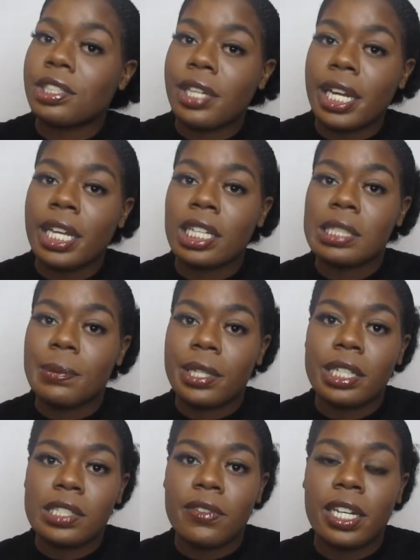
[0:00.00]
training
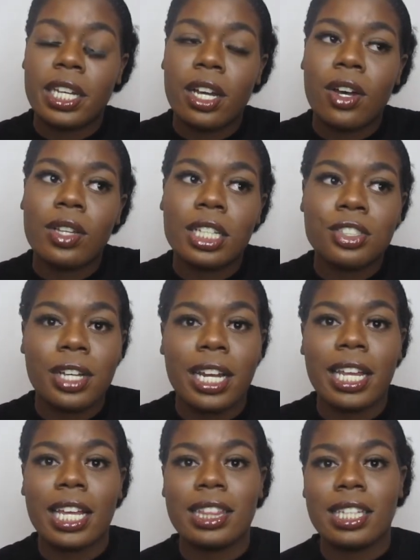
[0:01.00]
experience video, let's try
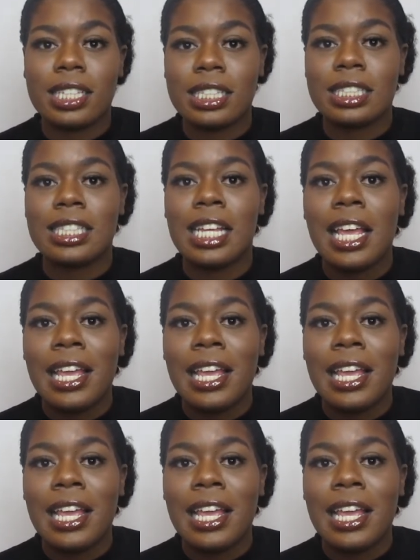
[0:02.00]
to get this